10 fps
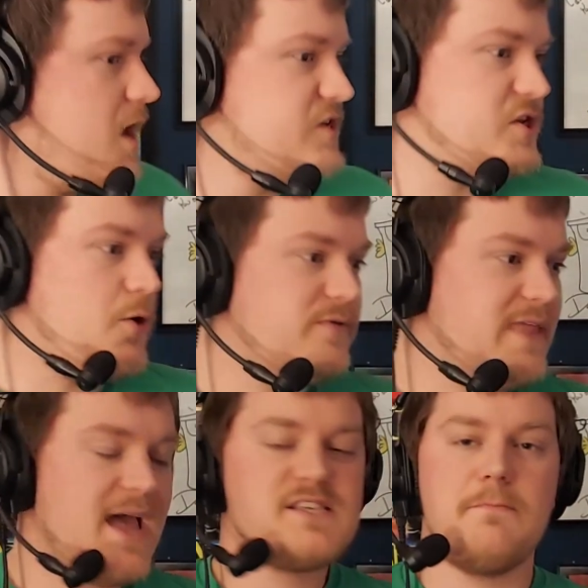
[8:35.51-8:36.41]
So
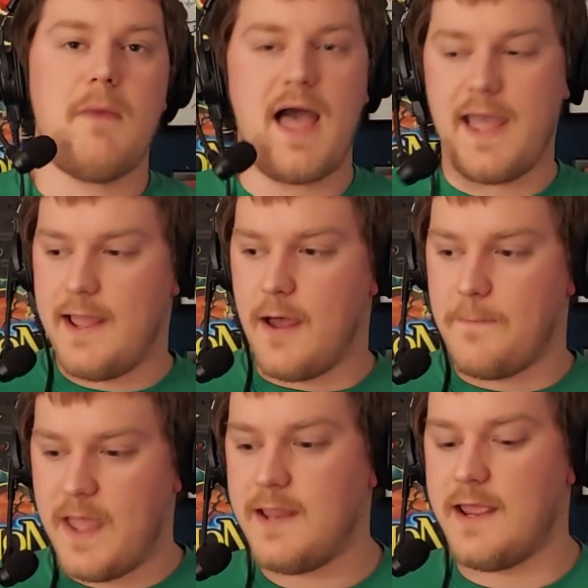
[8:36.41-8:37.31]
that's my
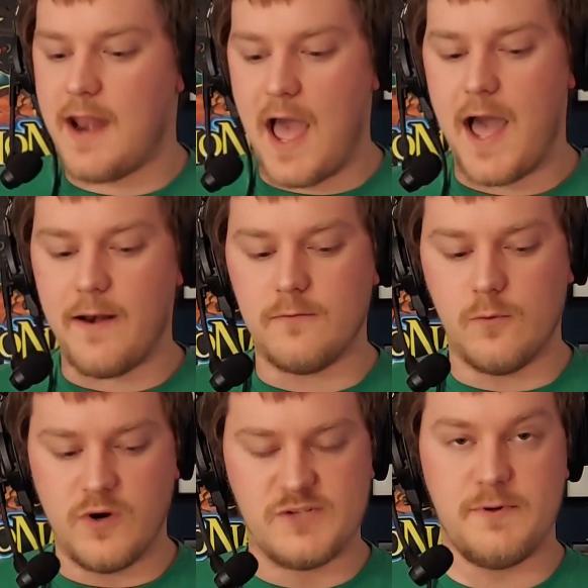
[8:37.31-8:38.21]
opinion on
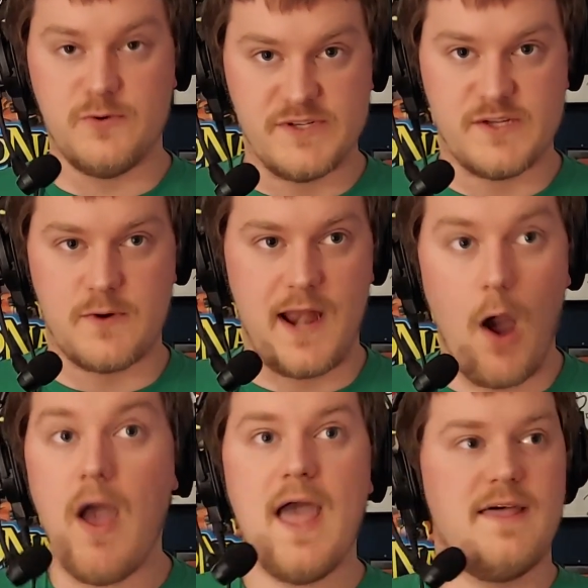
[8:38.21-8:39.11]
where Speed Duels is right now.
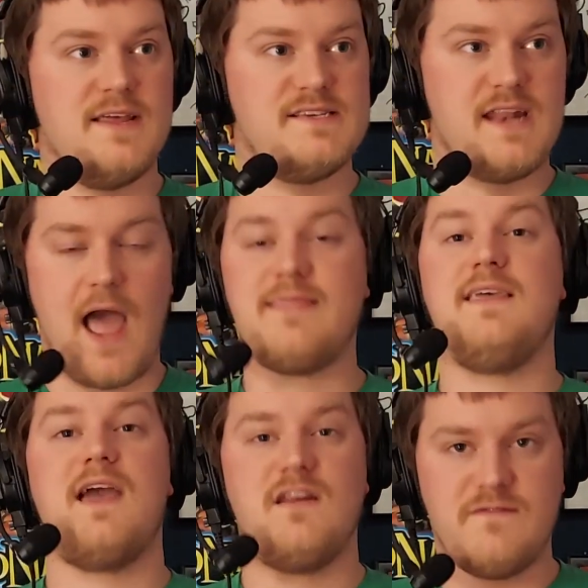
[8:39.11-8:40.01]
It's not
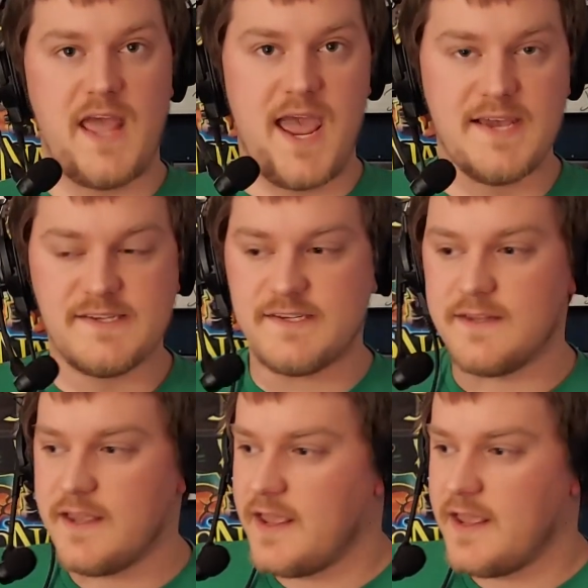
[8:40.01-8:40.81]
the end of days.